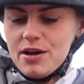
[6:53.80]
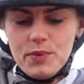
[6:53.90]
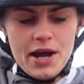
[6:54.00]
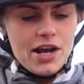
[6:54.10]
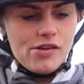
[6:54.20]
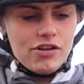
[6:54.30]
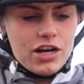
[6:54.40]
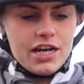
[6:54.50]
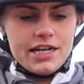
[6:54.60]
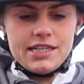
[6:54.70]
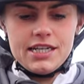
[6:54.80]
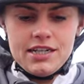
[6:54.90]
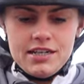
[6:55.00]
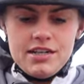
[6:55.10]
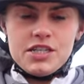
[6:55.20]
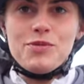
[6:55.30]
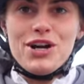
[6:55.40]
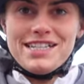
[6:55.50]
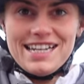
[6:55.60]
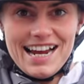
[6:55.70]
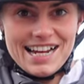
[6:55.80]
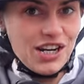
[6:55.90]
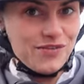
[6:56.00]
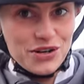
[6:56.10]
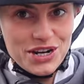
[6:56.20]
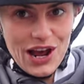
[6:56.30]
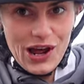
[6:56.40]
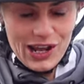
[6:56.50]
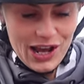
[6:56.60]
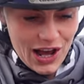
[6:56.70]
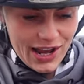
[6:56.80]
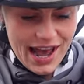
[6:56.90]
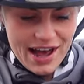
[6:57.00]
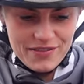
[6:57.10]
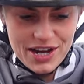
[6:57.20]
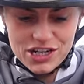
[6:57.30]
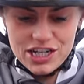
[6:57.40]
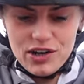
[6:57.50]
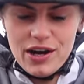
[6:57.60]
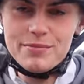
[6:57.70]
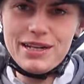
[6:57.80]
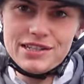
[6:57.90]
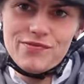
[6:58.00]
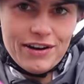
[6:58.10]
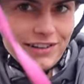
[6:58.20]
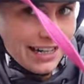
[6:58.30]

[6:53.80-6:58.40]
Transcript: when I ride Spritey and I've got Nala, I have actually got, I mean, it's very